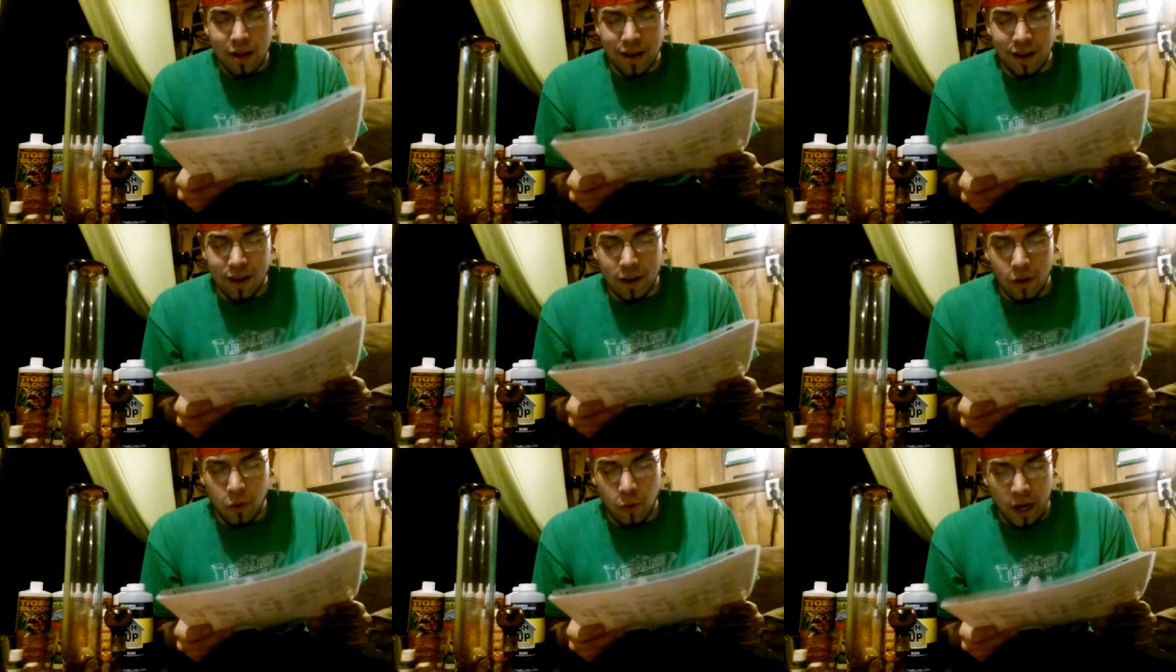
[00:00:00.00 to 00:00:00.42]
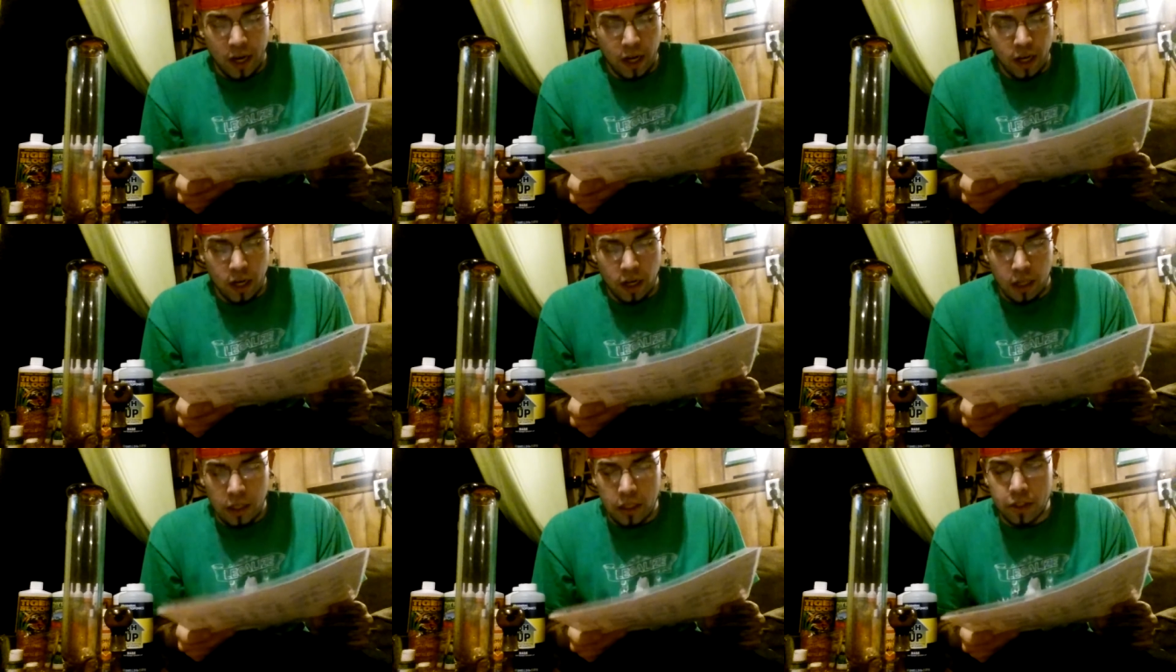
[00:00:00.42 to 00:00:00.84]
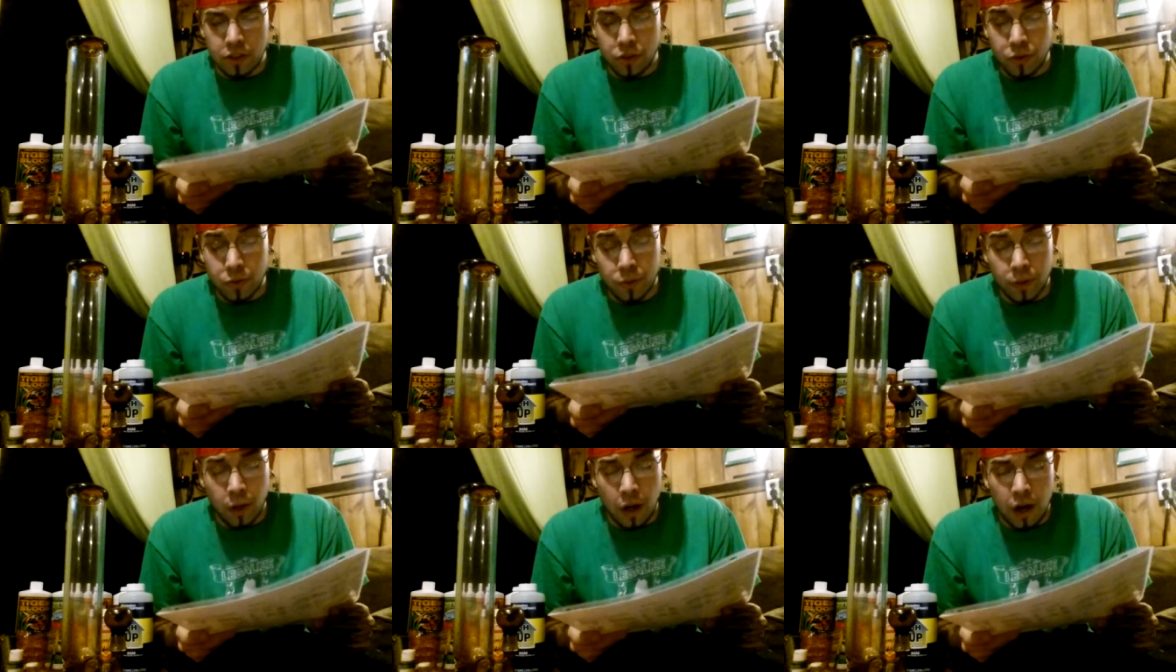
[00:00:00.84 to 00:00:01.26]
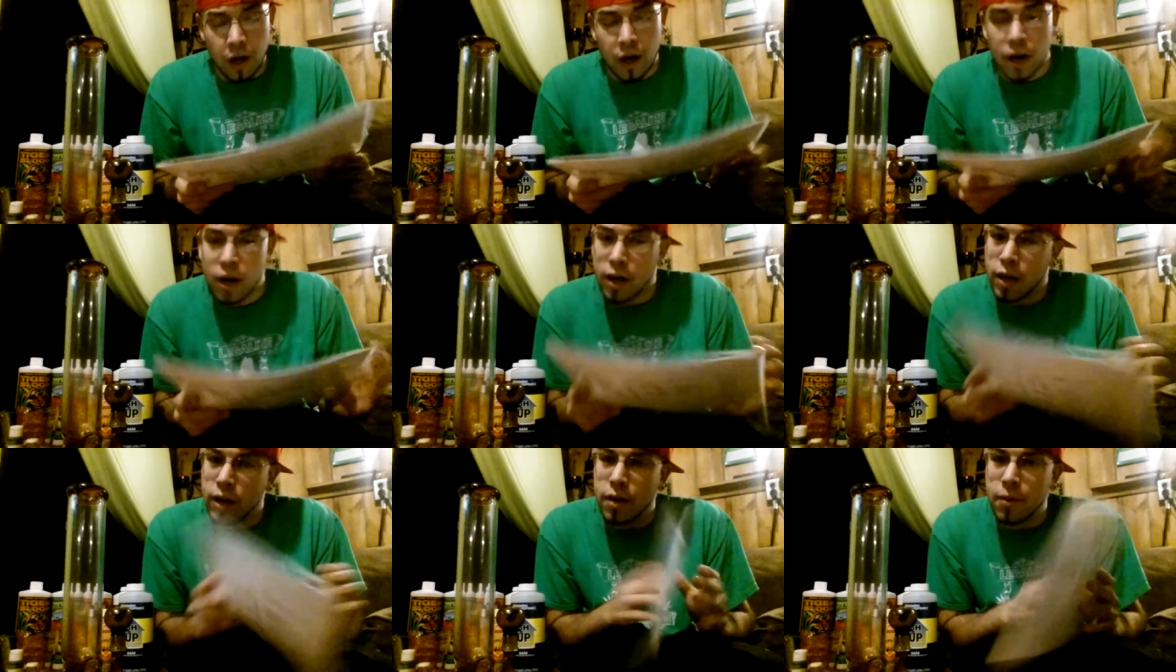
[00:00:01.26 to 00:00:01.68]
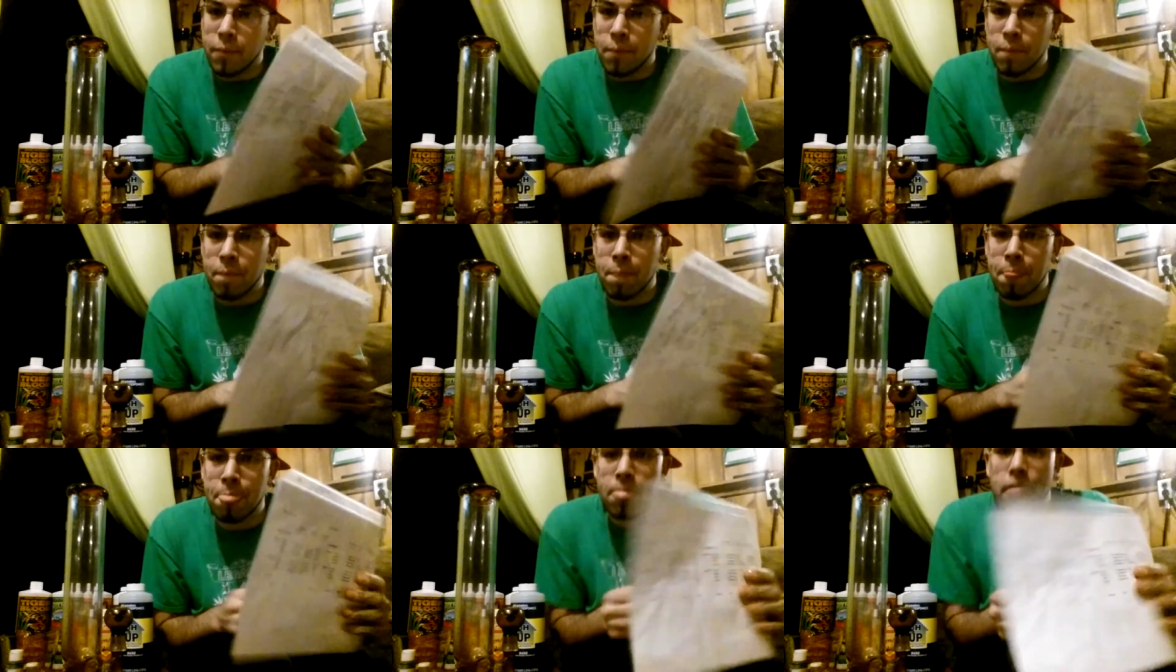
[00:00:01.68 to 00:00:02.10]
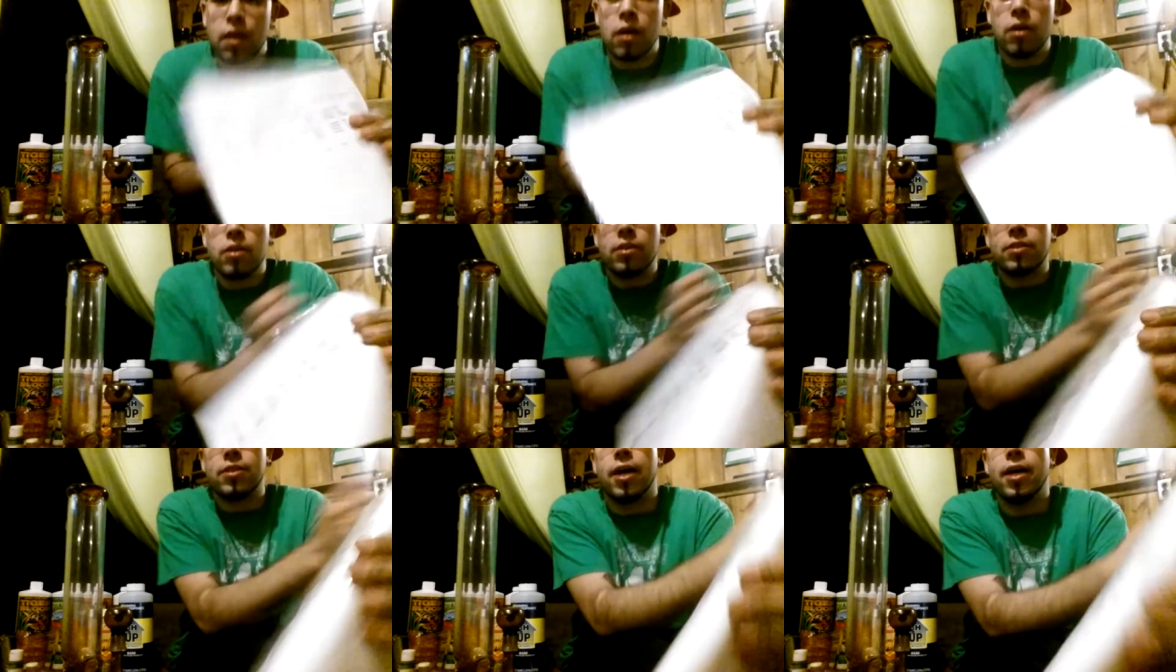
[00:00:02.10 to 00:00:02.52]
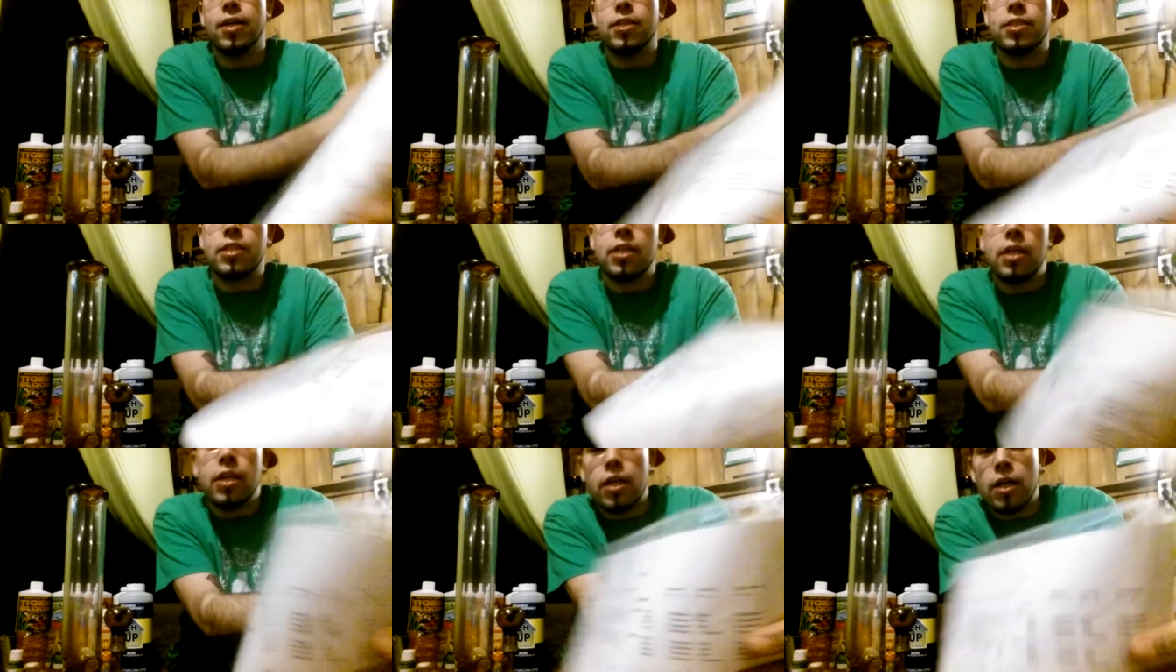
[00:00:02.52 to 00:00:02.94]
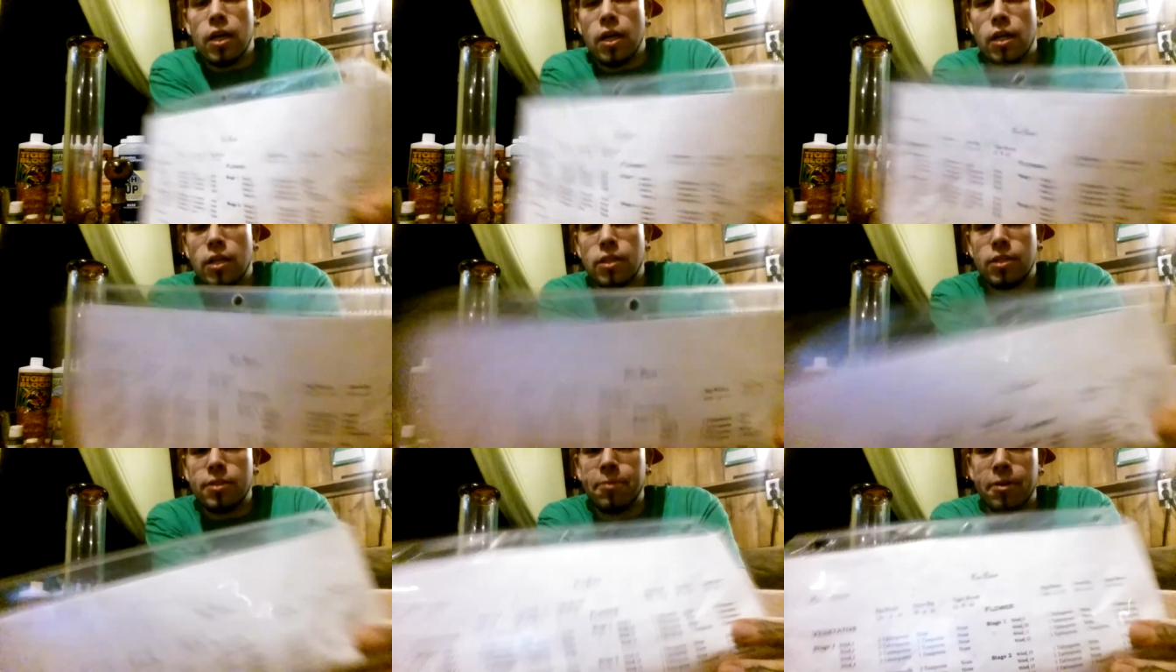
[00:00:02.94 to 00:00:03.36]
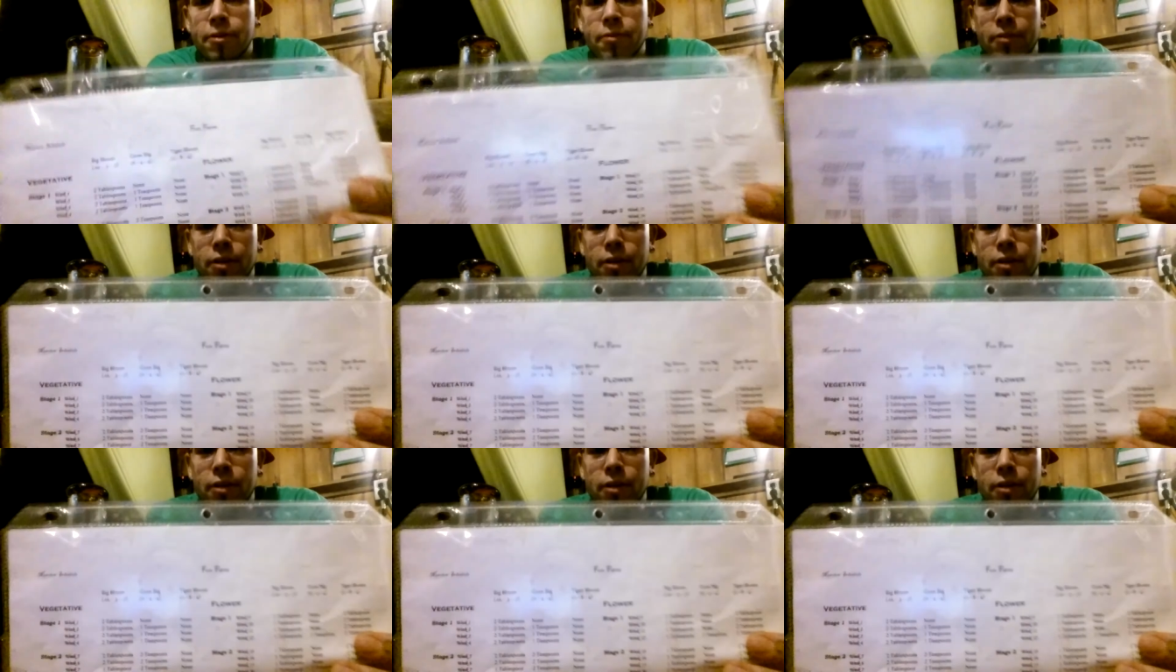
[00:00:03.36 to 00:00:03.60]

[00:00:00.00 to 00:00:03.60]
waited a little too long. And besides, this is my